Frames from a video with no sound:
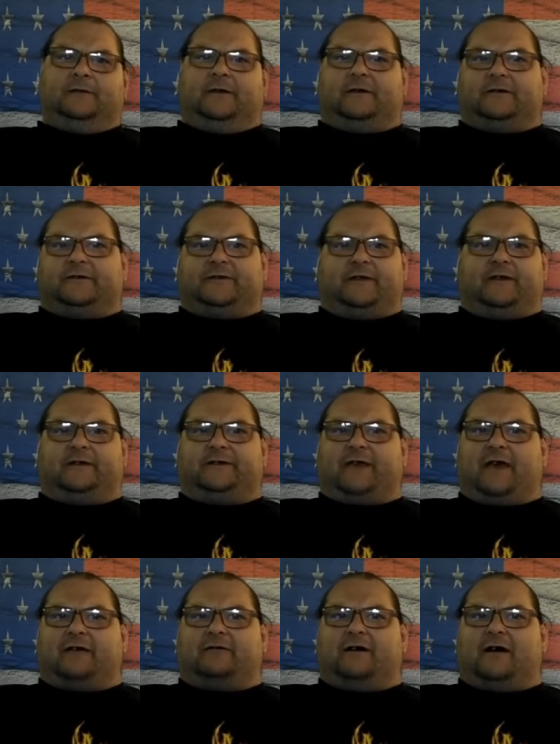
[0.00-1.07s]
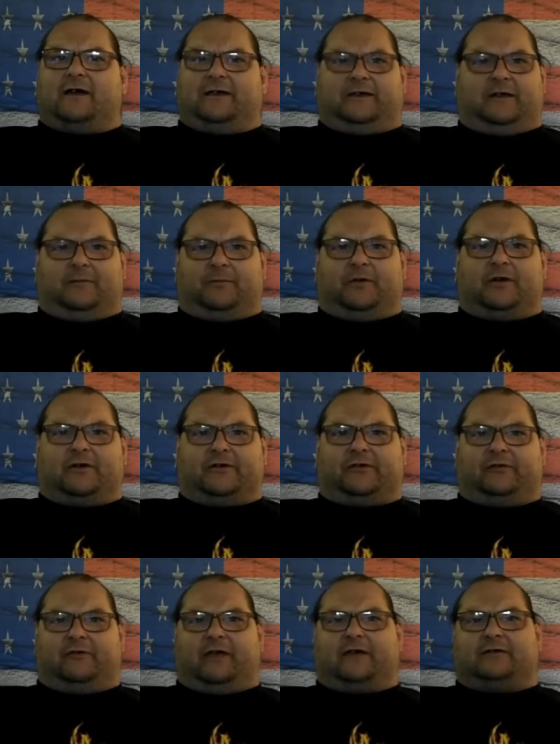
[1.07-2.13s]
There's things I like.
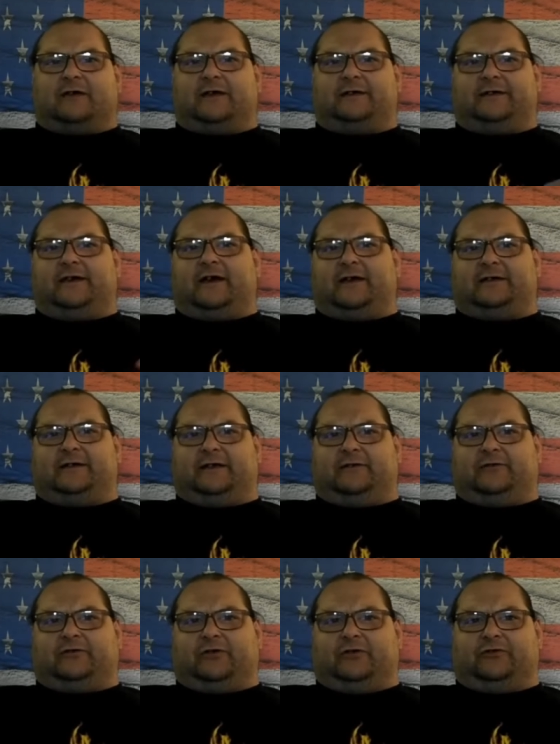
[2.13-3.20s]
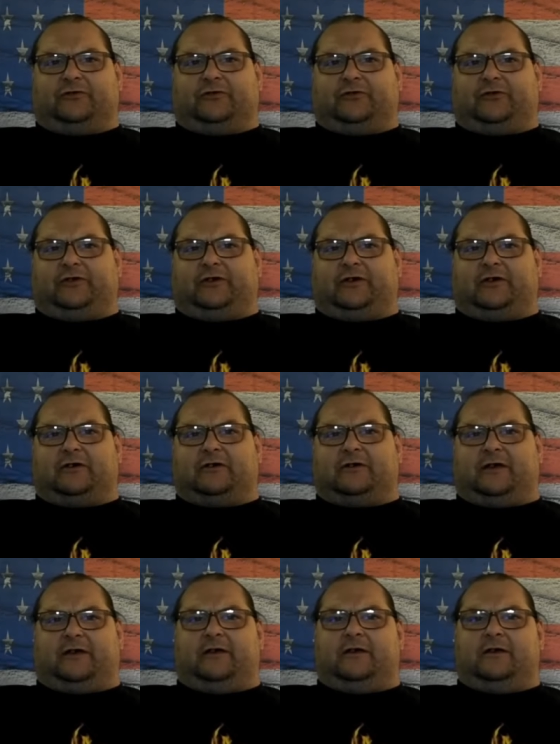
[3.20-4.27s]
Personally, I like the idea of Social
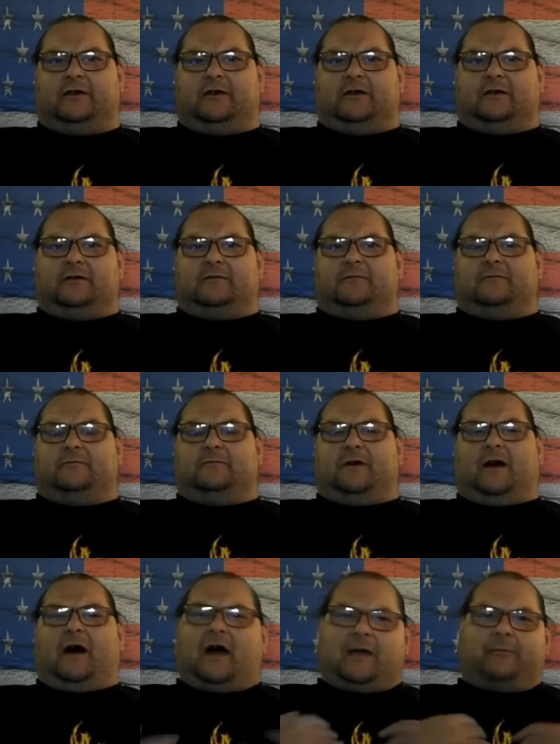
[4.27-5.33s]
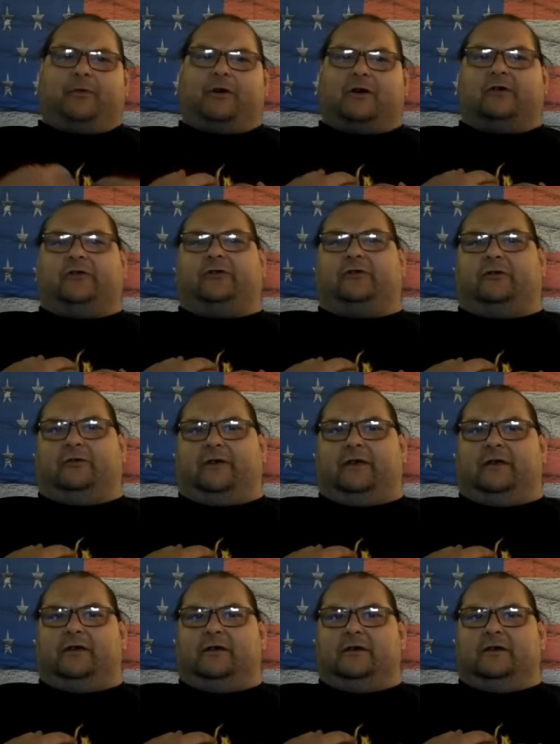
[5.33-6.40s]
Security. I personally.
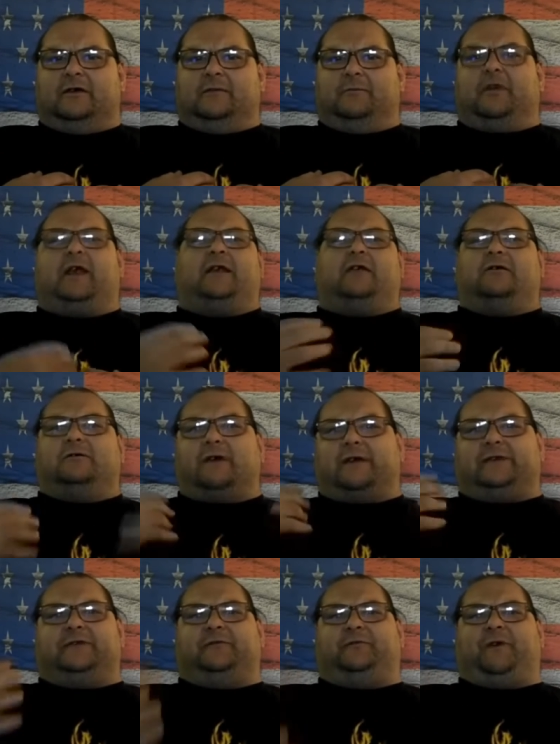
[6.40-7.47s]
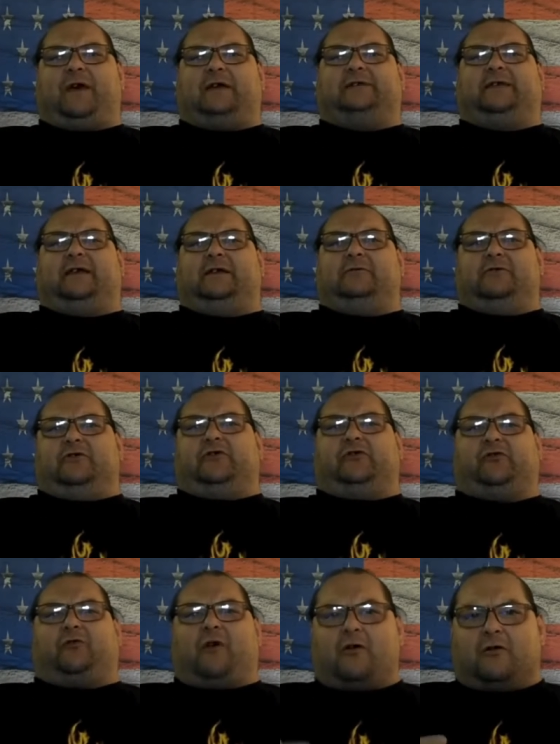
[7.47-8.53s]
But I don't like the fact that it was
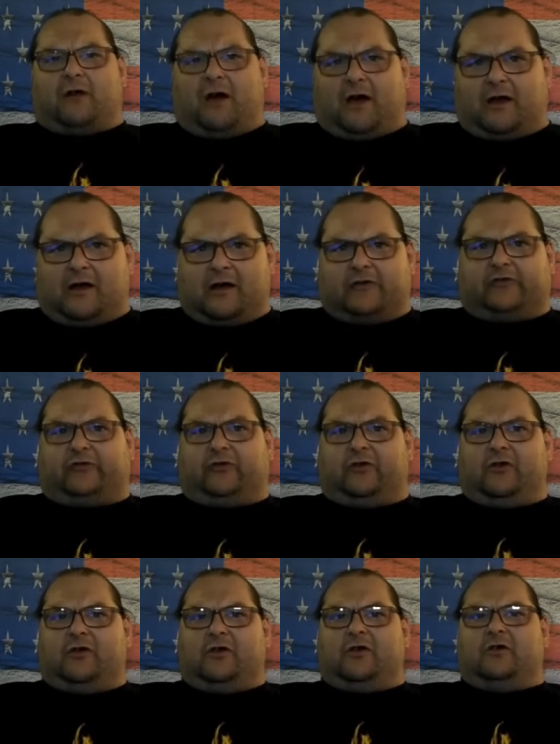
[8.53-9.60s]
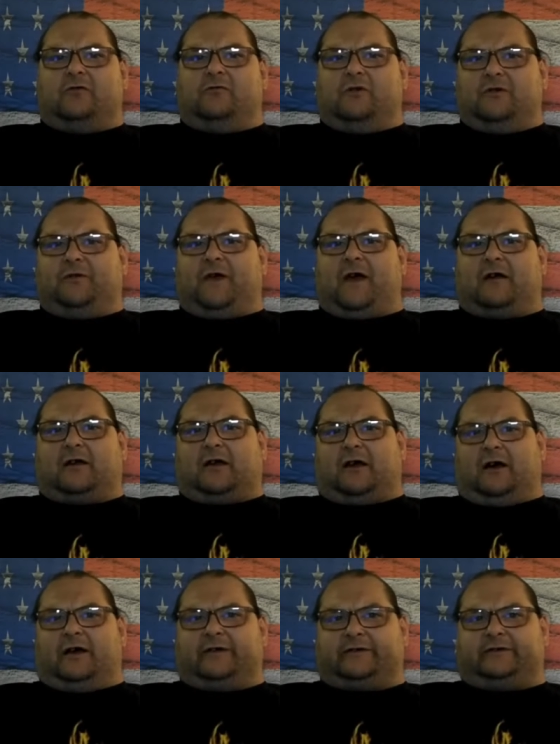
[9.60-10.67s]
thrown on us without a
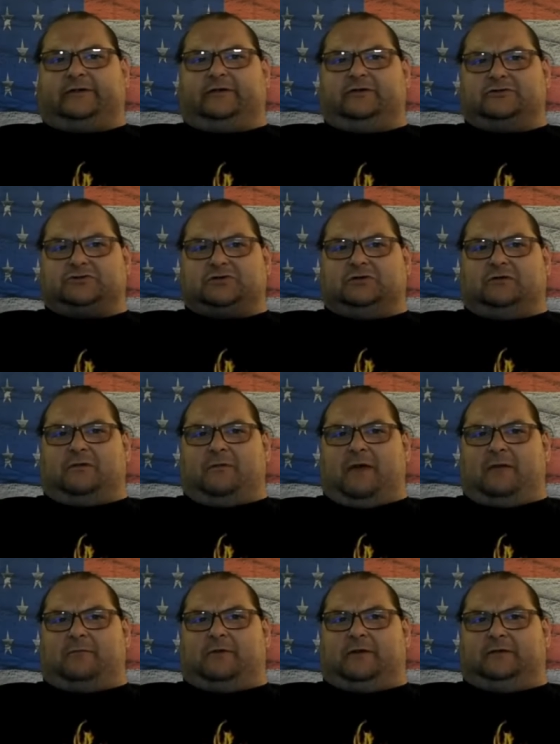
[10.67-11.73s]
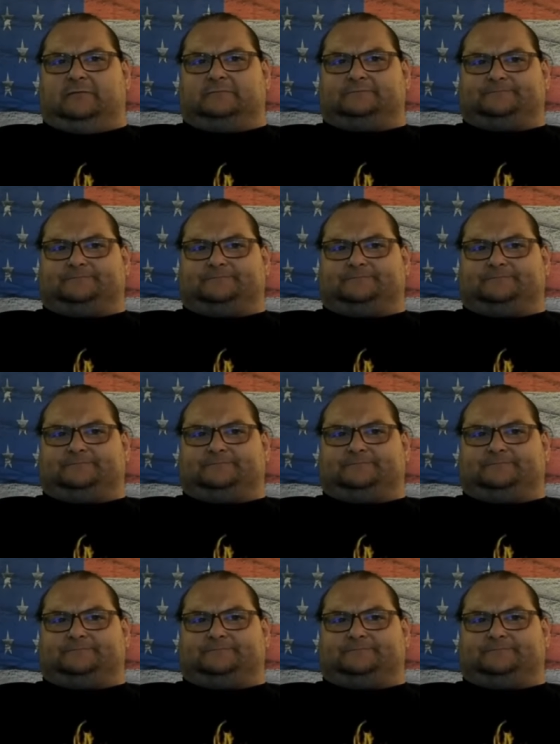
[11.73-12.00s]
constitutional amendment.